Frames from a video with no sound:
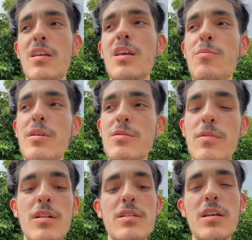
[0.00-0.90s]
keep
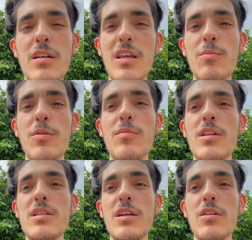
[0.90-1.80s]
the
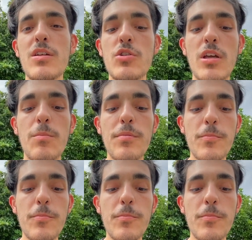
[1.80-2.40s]
military in shape.